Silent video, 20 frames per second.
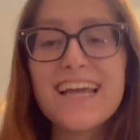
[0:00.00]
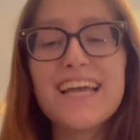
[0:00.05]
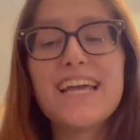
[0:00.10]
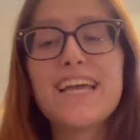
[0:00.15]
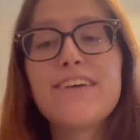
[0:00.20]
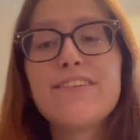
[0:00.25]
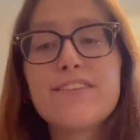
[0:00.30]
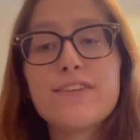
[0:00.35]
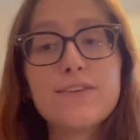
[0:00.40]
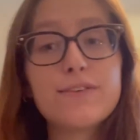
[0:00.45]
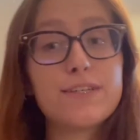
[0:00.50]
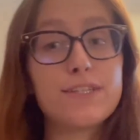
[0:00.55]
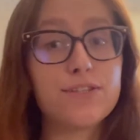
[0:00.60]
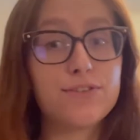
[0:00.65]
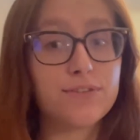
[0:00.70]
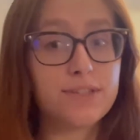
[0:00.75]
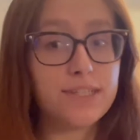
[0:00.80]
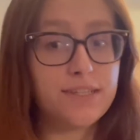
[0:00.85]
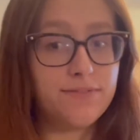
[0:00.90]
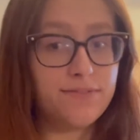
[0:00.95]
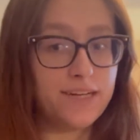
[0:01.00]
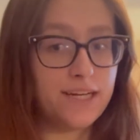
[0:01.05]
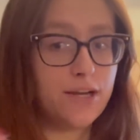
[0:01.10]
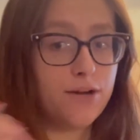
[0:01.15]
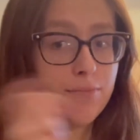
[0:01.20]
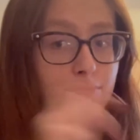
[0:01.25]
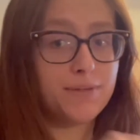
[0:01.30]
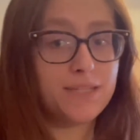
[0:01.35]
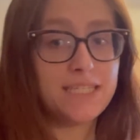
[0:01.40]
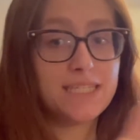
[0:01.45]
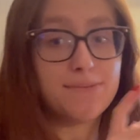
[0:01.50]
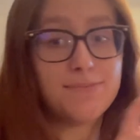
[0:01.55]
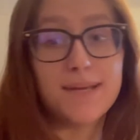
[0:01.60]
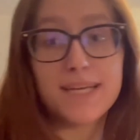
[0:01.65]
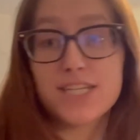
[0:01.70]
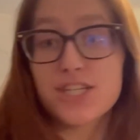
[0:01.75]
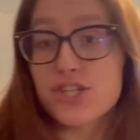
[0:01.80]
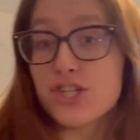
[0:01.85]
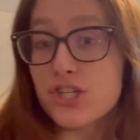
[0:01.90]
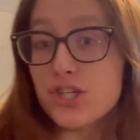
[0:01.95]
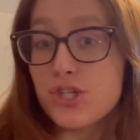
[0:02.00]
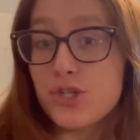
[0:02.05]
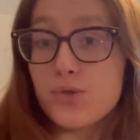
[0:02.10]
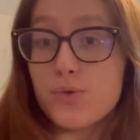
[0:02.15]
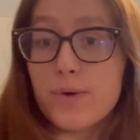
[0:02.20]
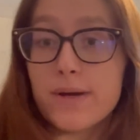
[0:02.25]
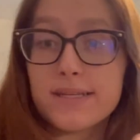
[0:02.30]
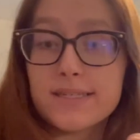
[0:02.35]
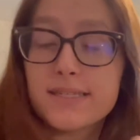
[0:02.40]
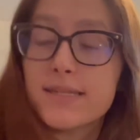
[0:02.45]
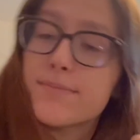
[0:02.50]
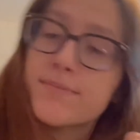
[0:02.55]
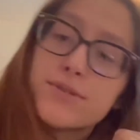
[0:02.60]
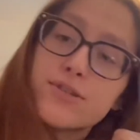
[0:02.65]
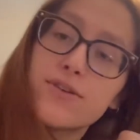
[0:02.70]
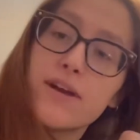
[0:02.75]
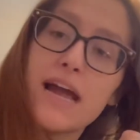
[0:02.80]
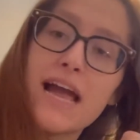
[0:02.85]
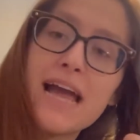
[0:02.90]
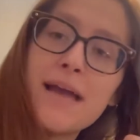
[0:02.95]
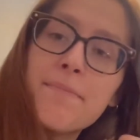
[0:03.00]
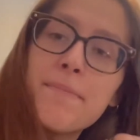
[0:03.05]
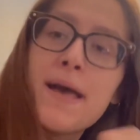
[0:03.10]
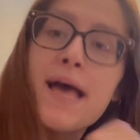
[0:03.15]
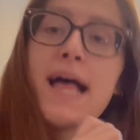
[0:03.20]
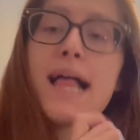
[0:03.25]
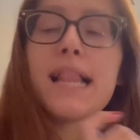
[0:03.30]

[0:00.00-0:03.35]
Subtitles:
If you enjoyed the video, please make sure to subscribe,